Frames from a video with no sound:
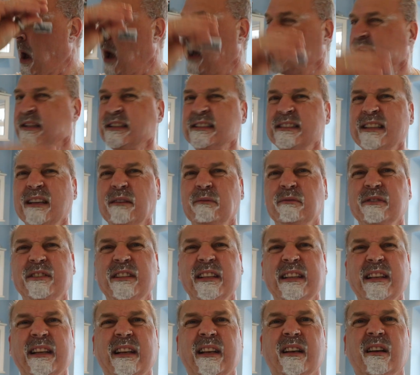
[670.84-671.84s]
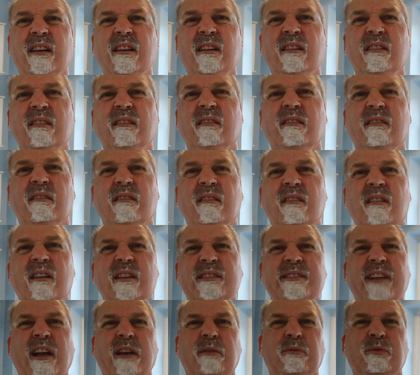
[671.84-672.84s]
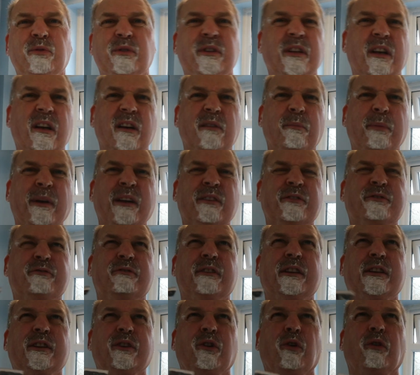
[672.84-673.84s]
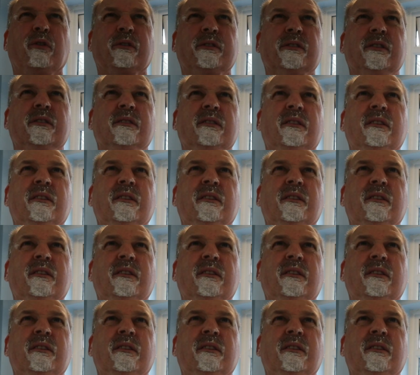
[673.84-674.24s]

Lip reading: I think that was it. And they about 3 o'clock.